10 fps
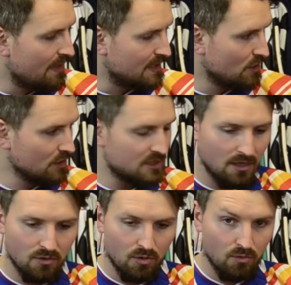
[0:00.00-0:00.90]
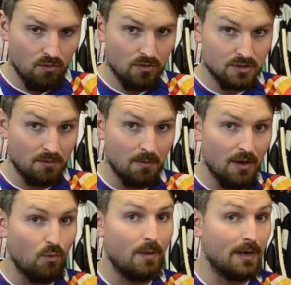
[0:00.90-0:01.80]
There's also some,
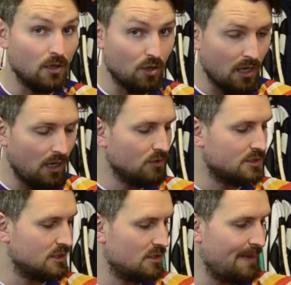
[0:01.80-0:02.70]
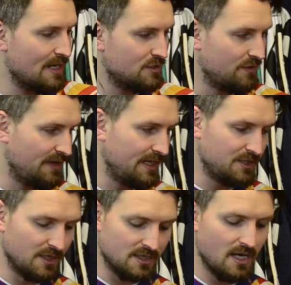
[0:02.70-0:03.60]
when we look closer, some extra
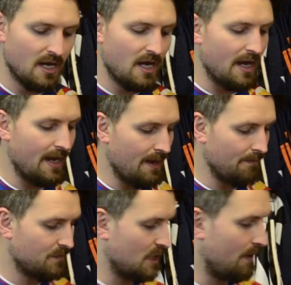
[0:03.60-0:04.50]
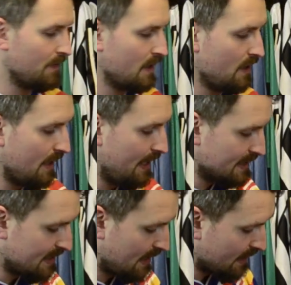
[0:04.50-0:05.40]
features. So
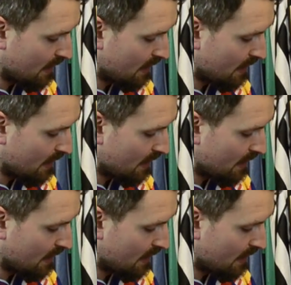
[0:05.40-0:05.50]
inside the